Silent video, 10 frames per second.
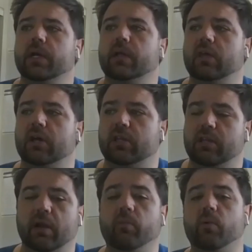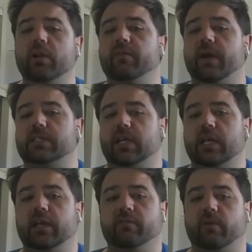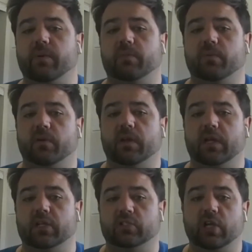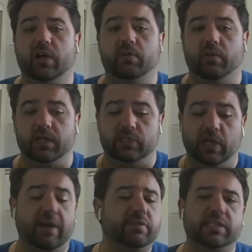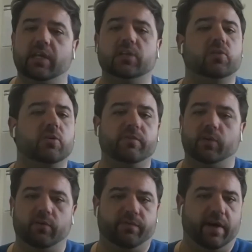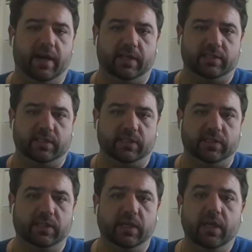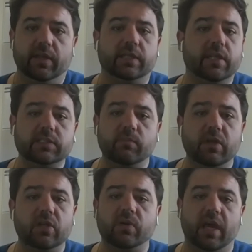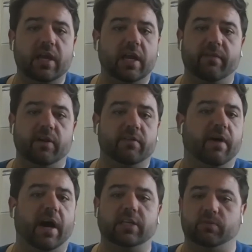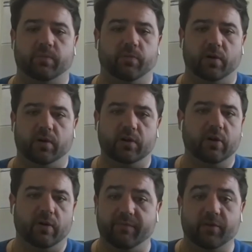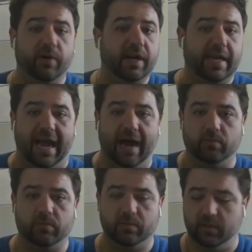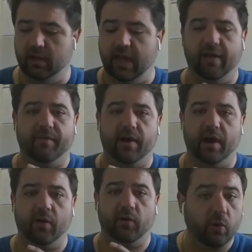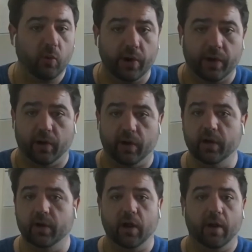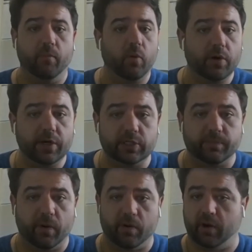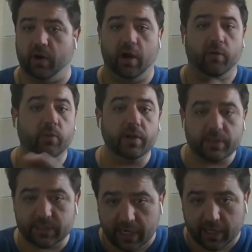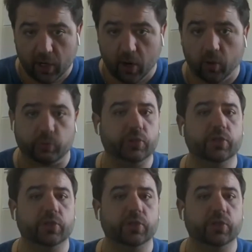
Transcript: The number one advice I can give to people in general is you have to take control of your own finances. That doesn't mean you can't have an advisory board. You know, have a great accountant, have a lawyer, a mortgage broker, a real estate coach,